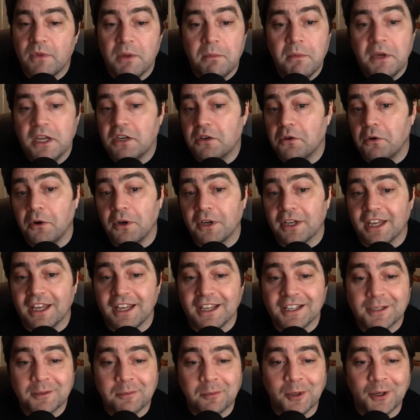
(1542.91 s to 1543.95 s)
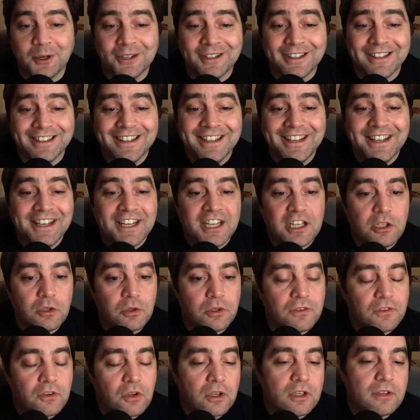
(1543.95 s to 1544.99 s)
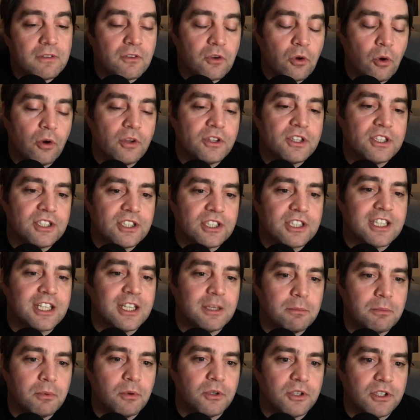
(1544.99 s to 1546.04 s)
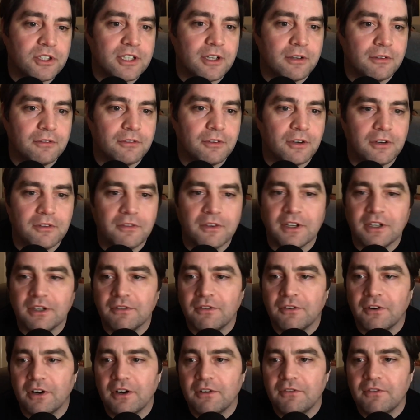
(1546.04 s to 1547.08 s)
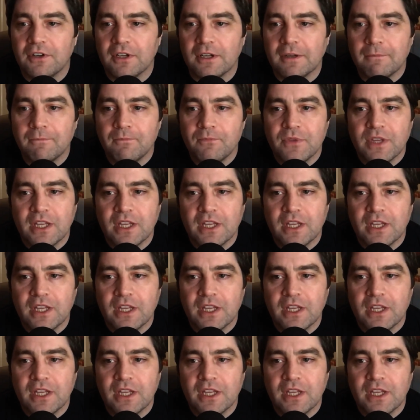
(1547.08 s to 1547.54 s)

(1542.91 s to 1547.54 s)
might not, I guess. But you know, you've got to just keep putting yourself in front of it, and for every,